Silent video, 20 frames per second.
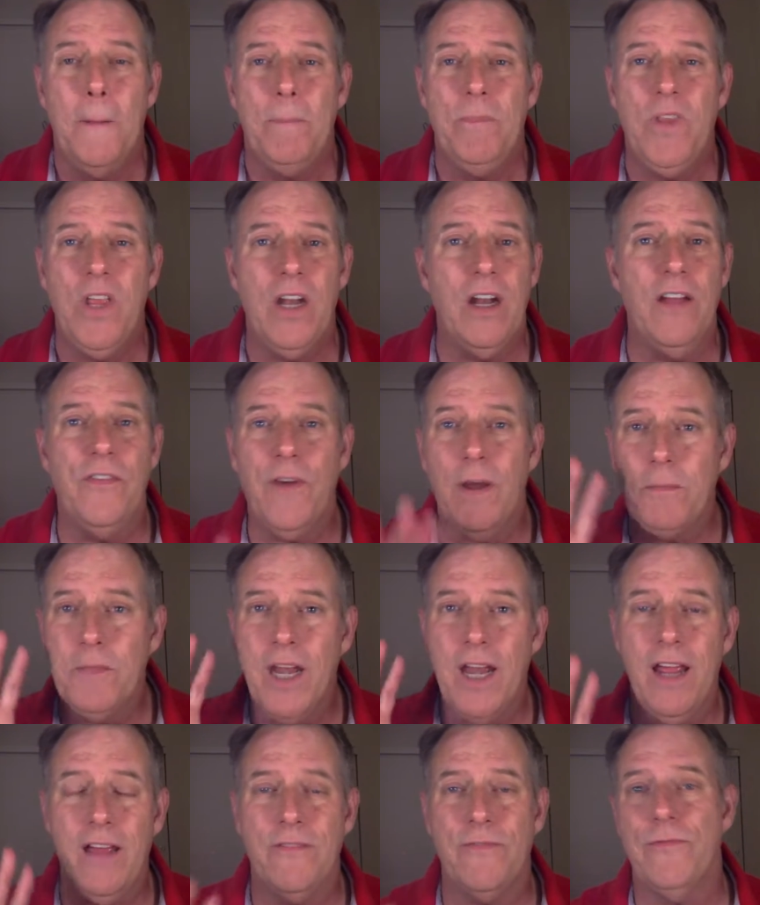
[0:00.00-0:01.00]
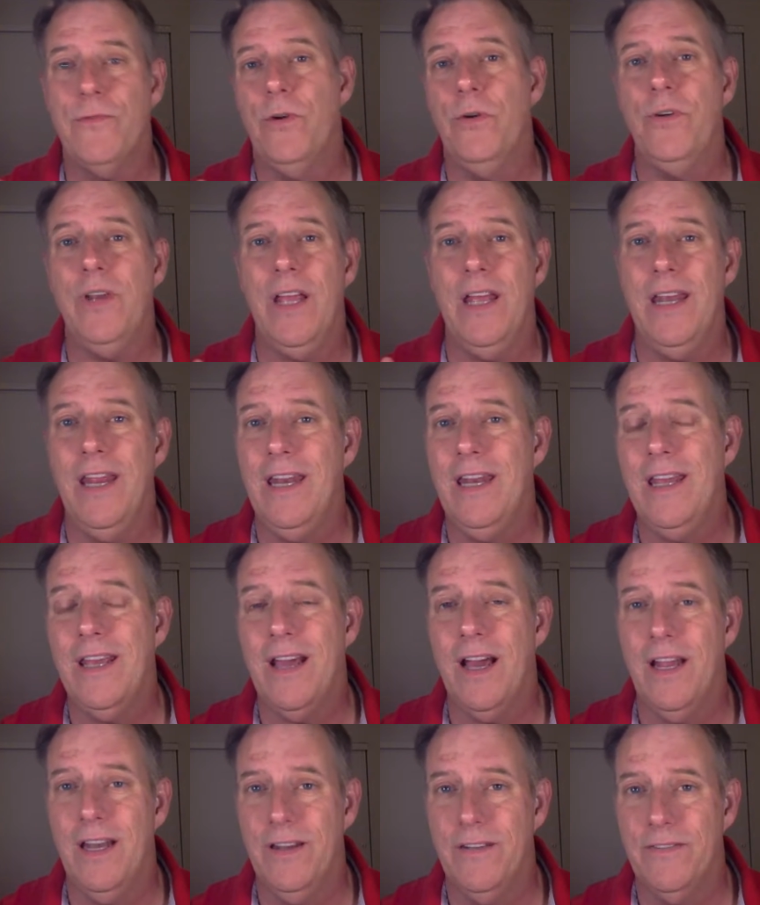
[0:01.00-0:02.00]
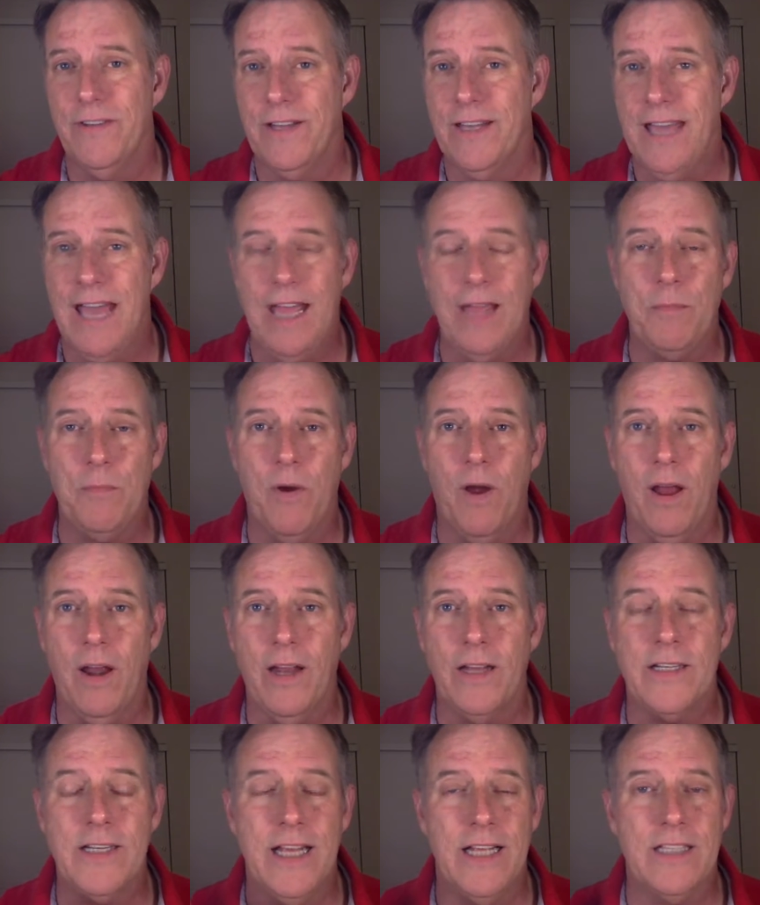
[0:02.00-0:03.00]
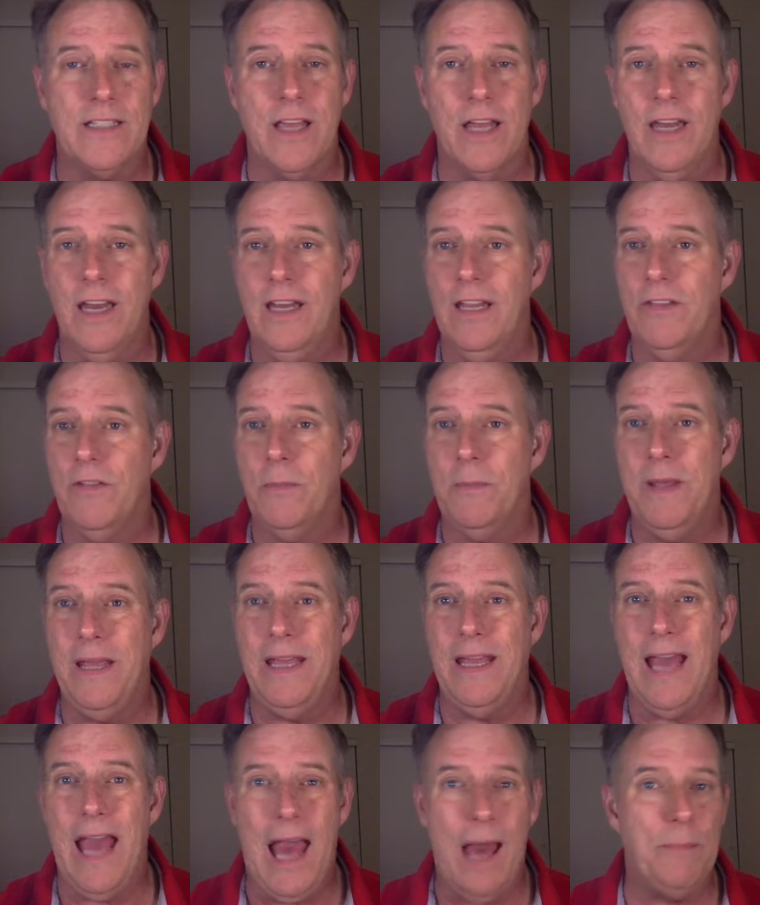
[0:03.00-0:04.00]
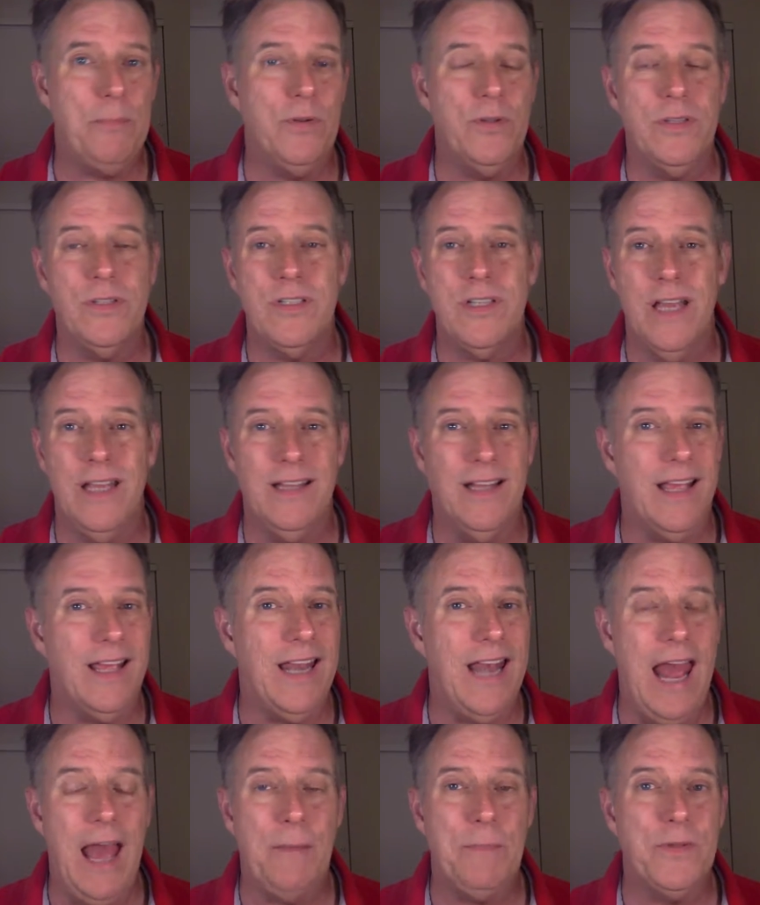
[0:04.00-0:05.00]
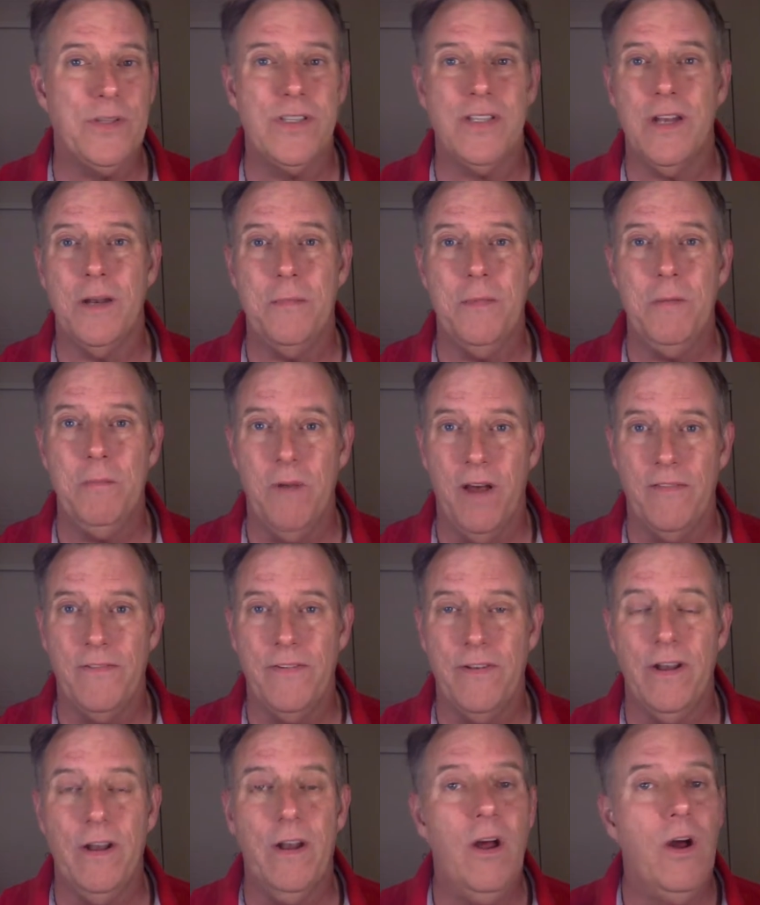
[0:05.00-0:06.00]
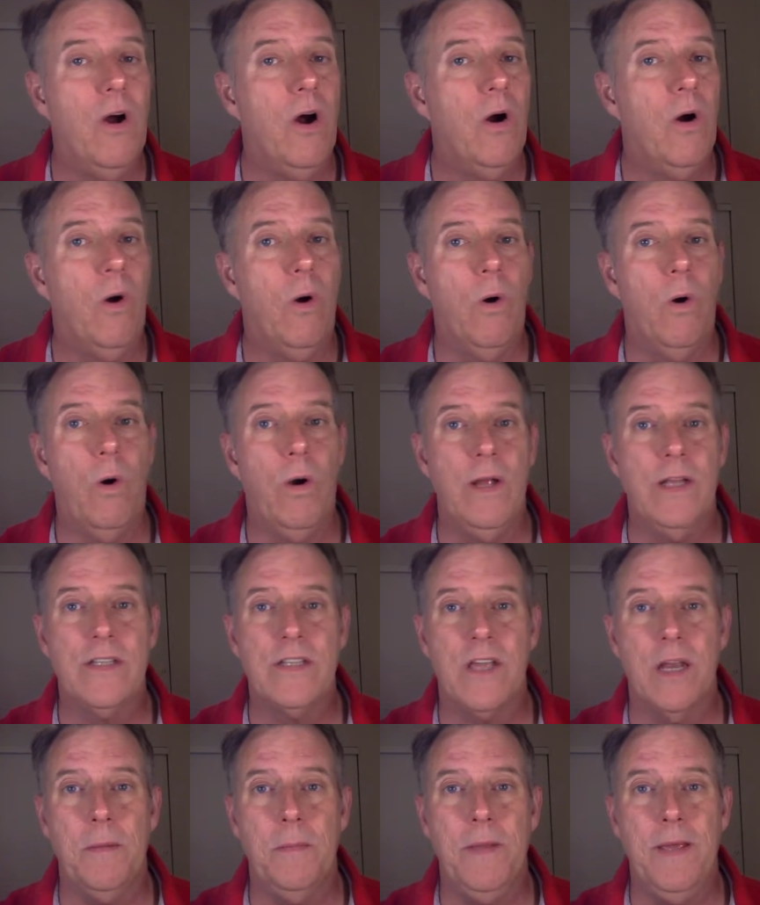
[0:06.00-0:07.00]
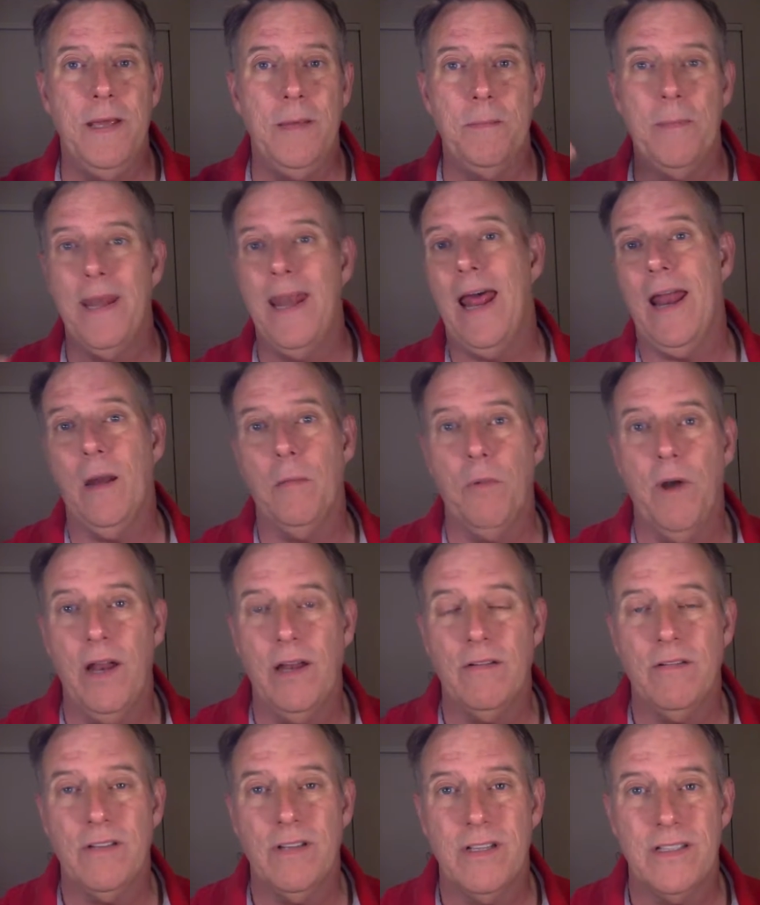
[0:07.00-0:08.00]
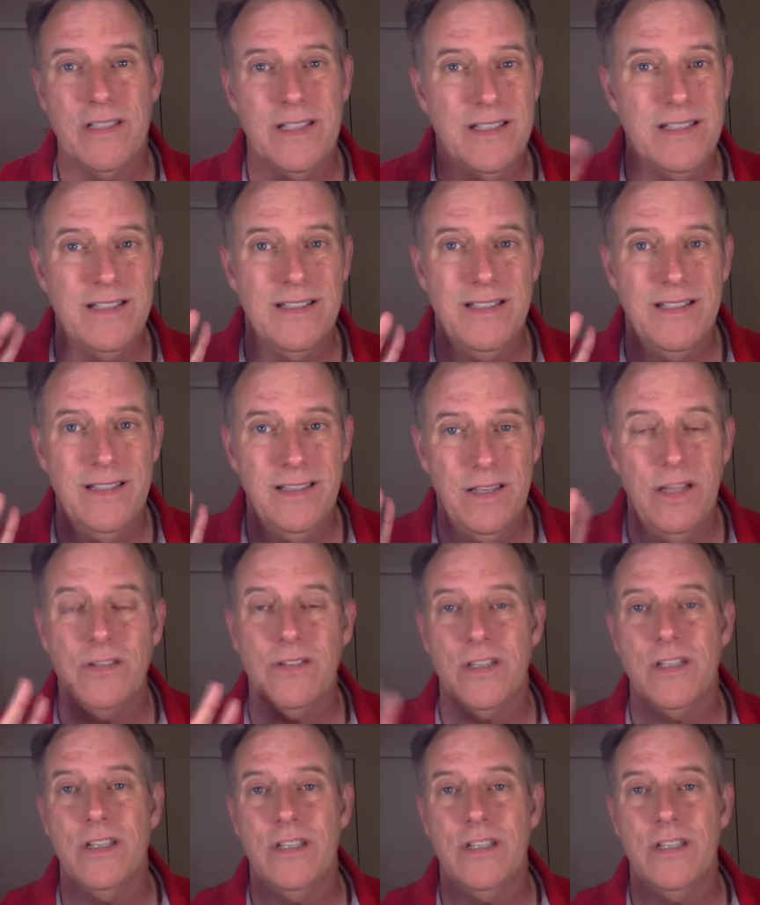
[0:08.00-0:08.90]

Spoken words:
If I'm going to have fruit in any kind of a cake product, it's going to either be apples in like an apple cinnamon muffin, or it's going to be banana bread, because those are